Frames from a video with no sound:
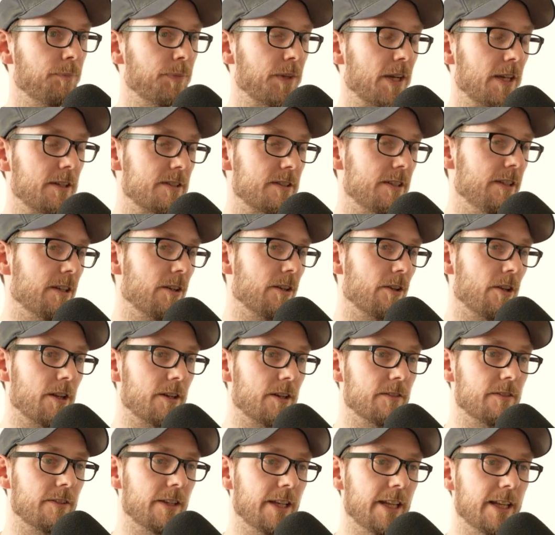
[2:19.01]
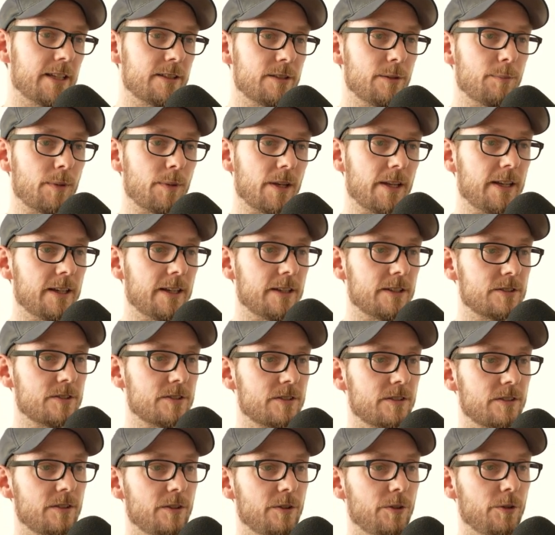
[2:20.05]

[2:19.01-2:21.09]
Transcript: I've seen a lot of Lexi players